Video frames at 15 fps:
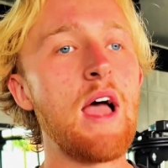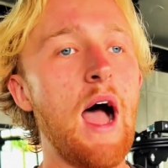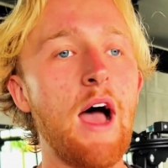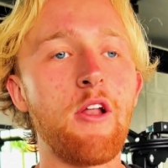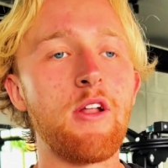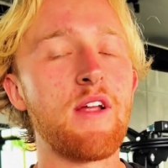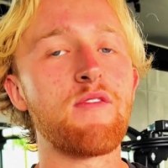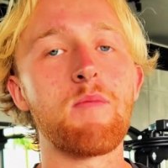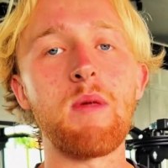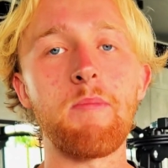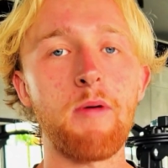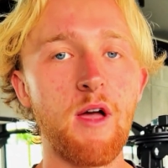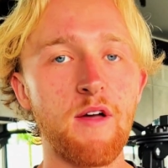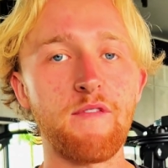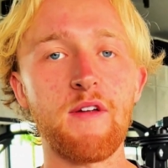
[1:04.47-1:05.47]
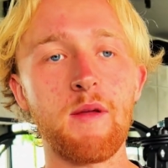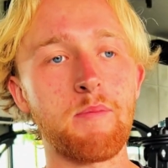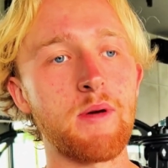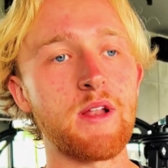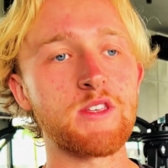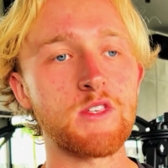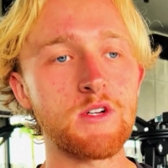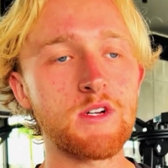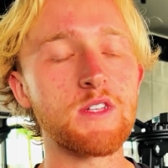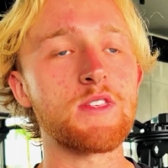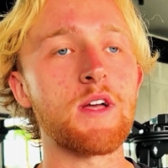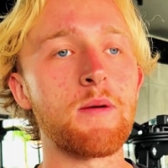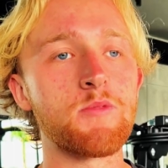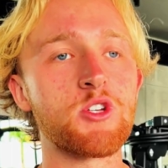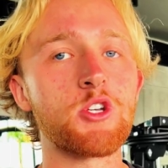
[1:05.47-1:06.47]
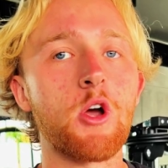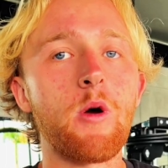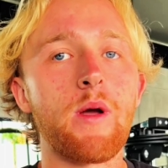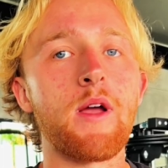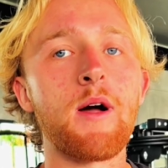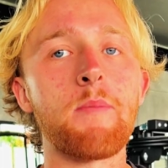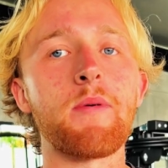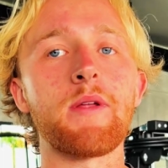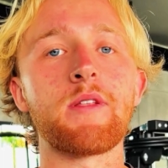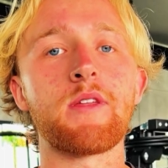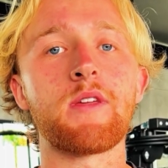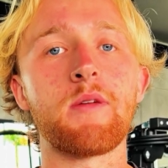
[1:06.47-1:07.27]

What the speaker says: I don't have to be perfect, but as long as I'm showing up and